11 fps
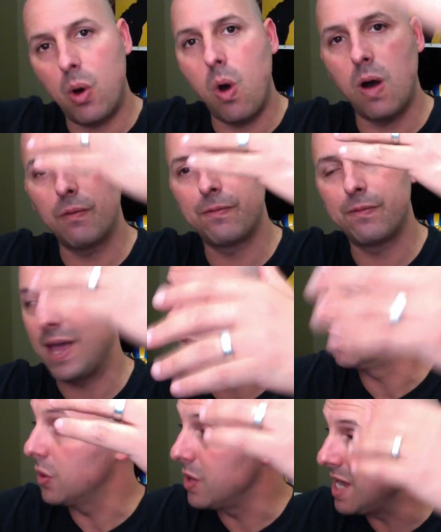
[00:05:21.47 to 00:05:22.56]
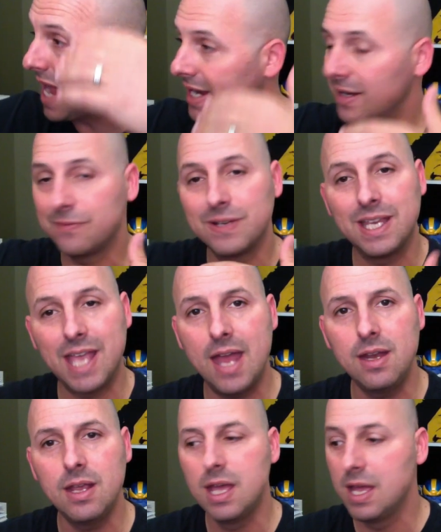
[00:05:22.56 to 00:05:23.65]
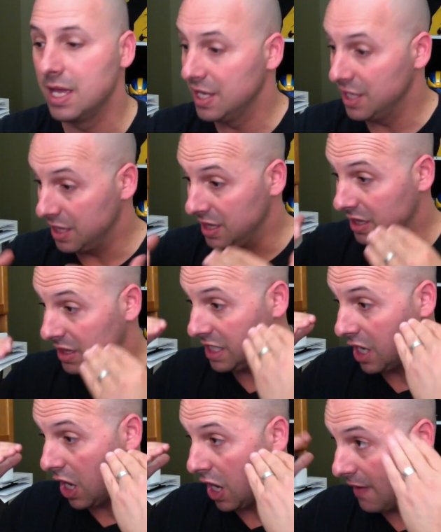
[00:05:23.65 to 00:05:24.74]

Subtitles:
off and go negative again, the